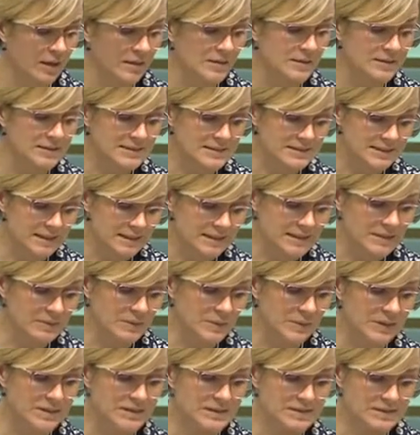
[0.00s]
The
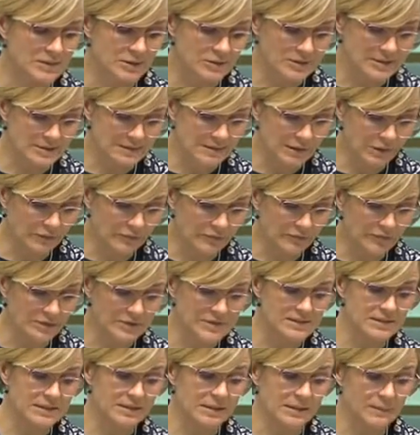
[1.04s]
sentiment is so
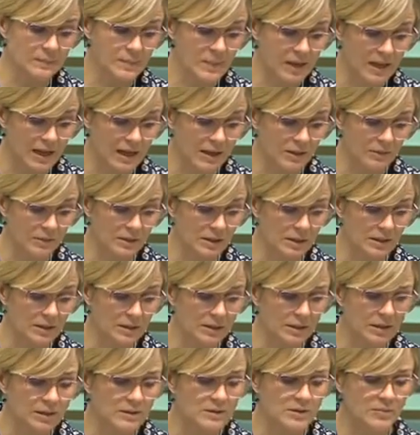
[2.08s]
selfless and empowering
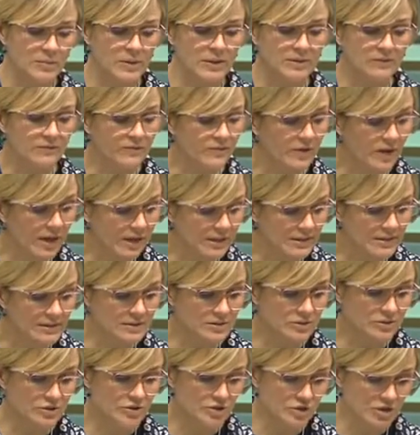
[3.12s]
to be invited
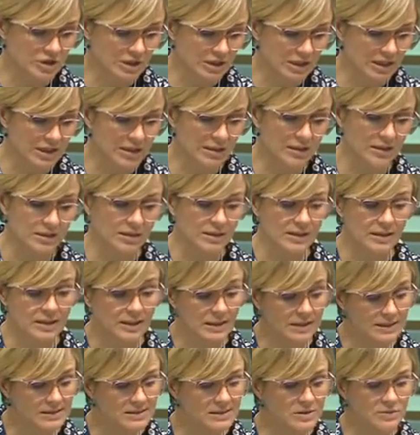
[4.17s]
to share in the
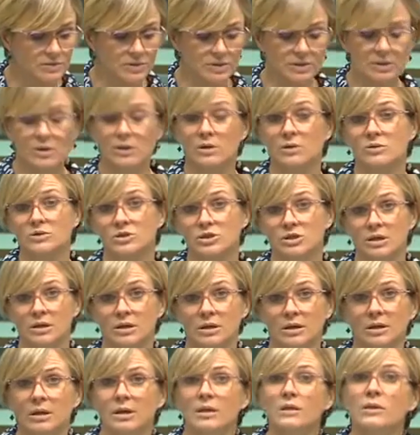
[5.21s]
history and culture
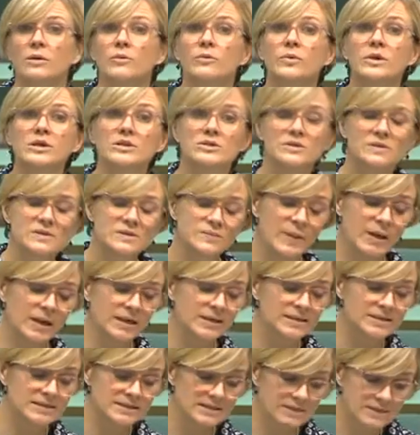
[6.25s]
that reaches
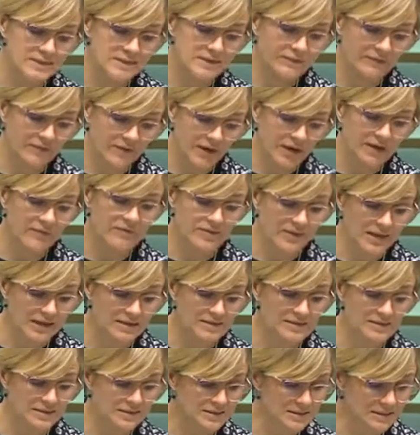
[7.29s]
back
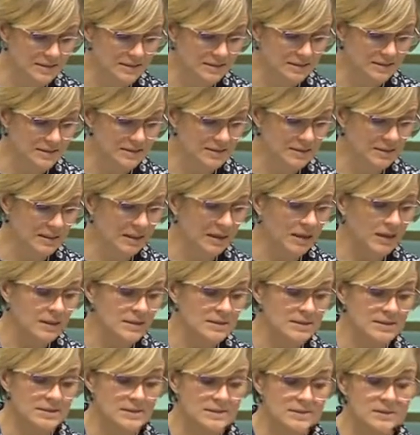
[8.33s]
65,000 years.
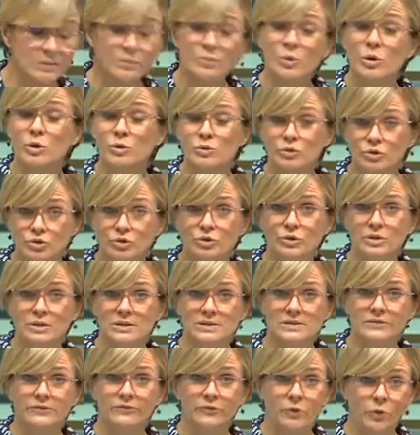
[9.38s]
This is a moral
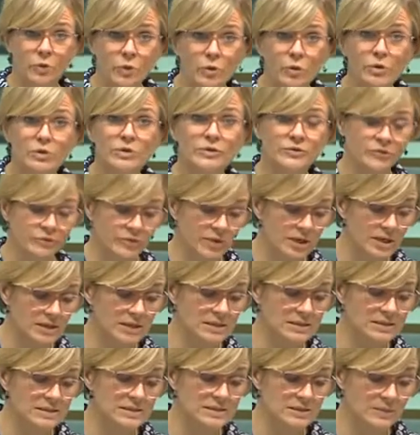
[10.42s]
choice for all
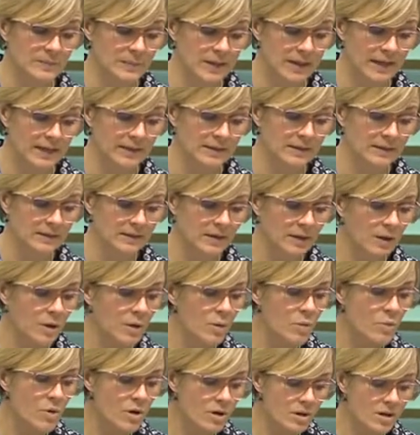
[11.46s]
Australians to make.
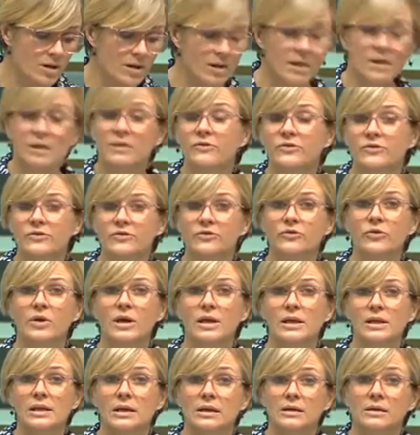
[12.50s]
What kind of
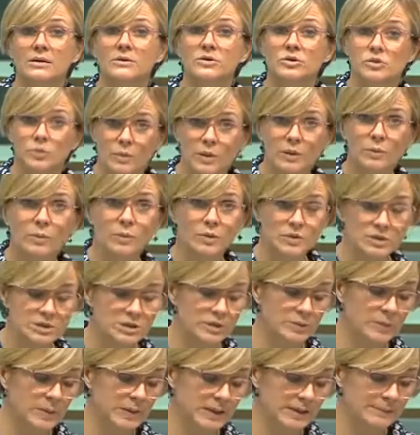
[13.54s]
Australia do we want
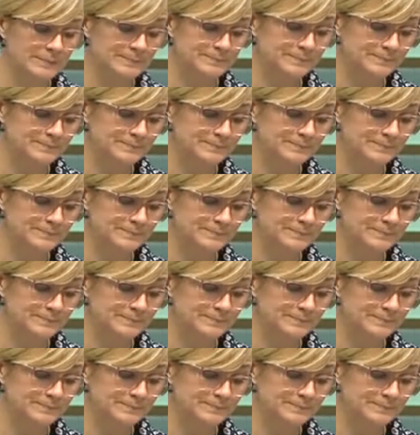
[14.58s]
to be?